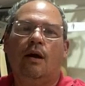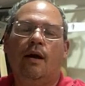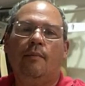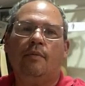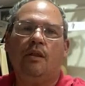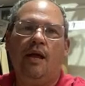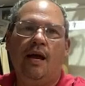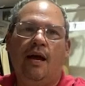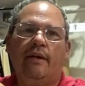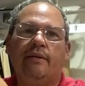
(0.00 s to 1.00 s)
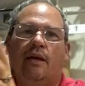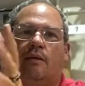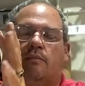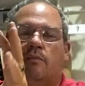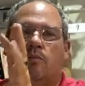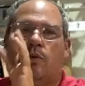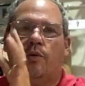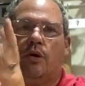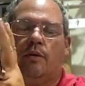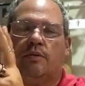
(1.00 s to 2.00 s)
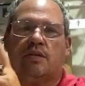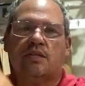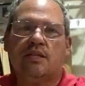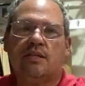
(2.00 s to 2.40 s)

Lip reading: am glad that we were able to sit